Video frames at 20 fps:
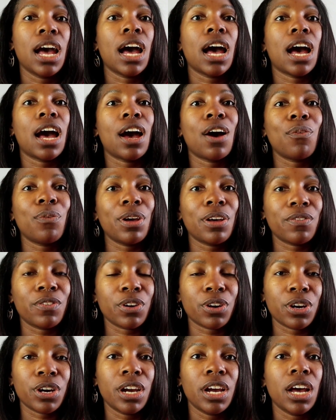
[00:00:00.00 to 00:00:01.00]

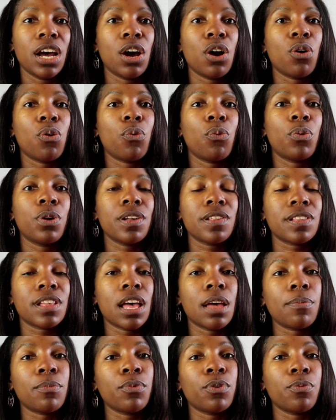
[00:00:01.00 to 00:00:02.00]
However,
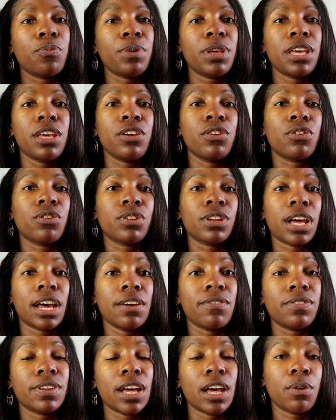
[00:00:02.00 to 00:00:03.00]
WhatsApp will be your
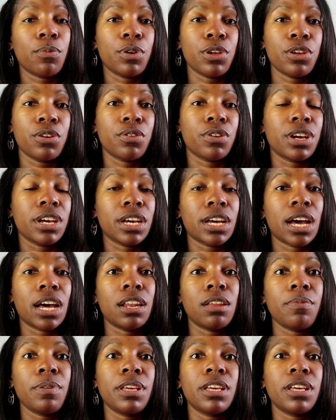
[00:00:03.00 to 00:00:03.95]
lifeline when you're in Ghana,